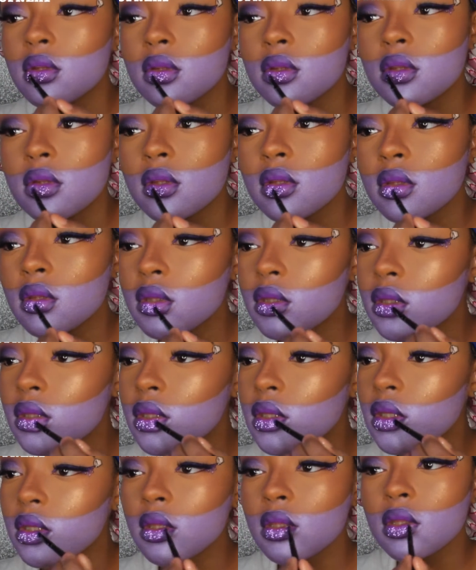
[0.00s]

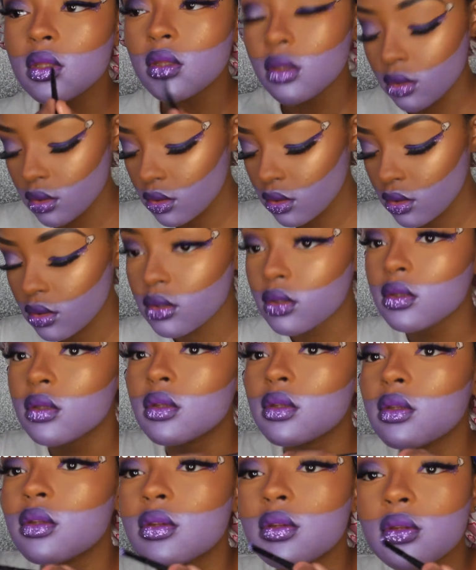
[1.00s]
And I'm putting
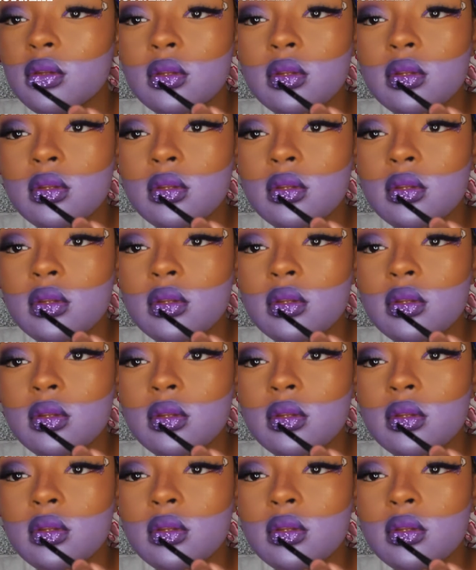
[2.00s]
on